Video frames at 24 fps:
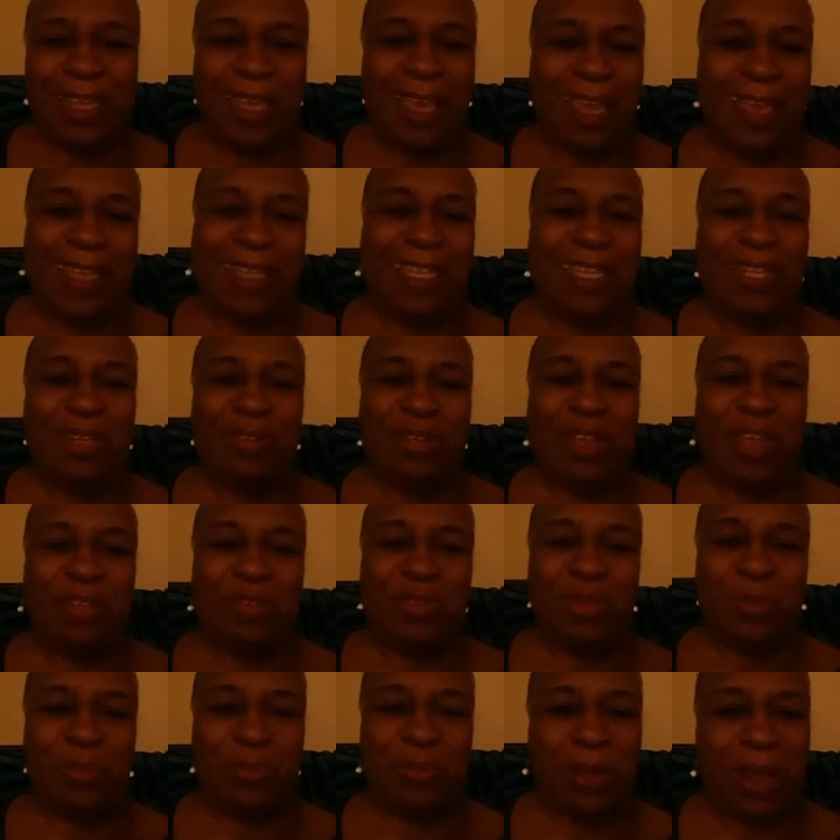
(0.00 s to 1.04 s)
and they don't have
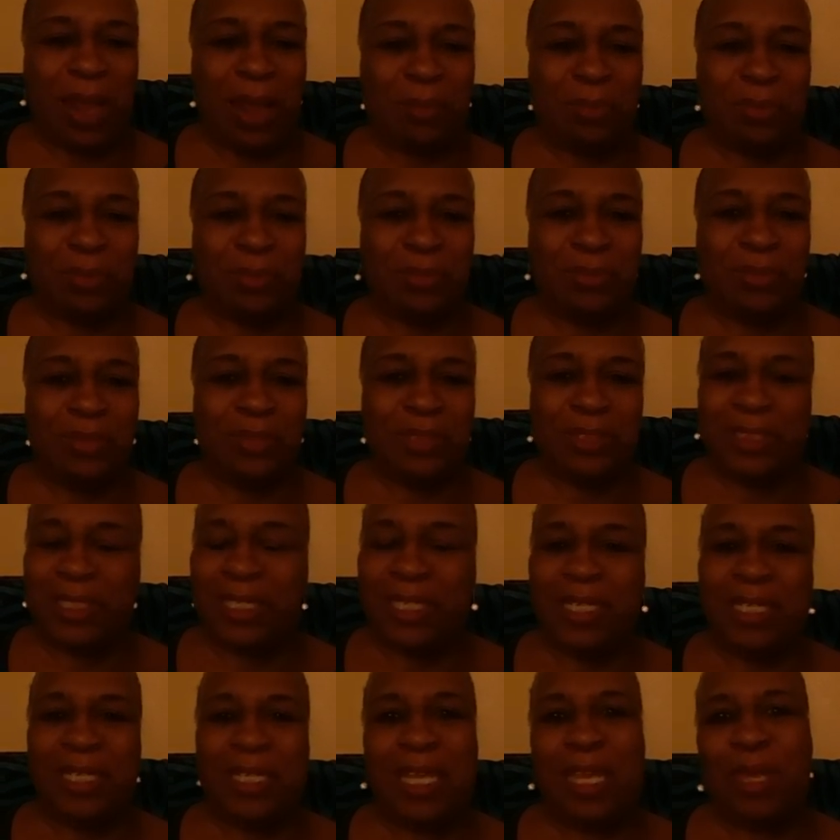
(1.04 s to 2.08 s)
no problem. She
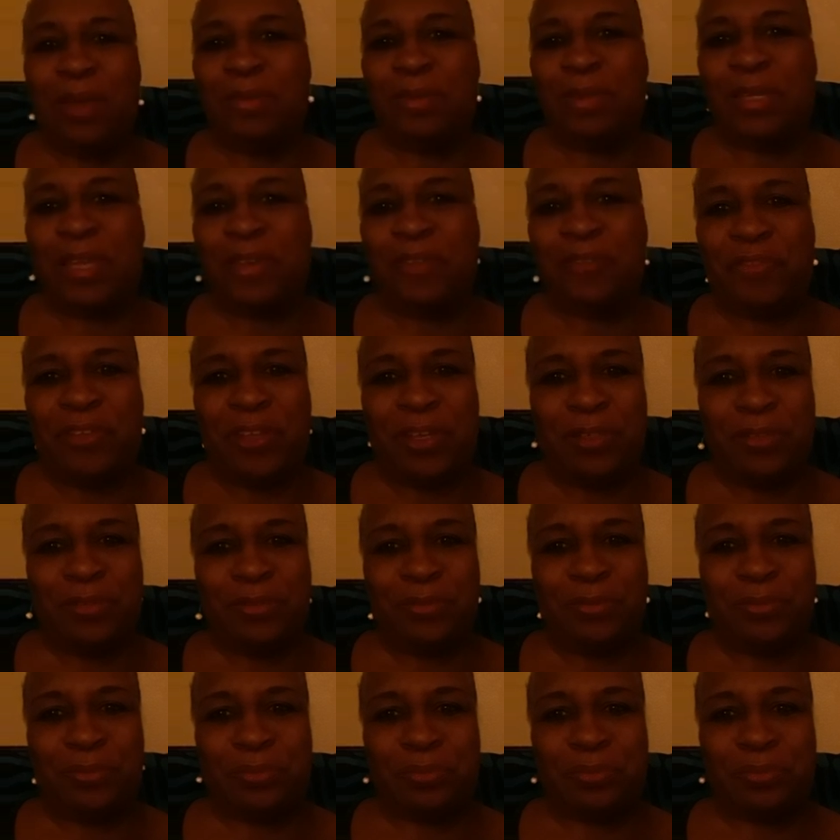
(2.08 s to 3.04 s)
didn't care what I felt.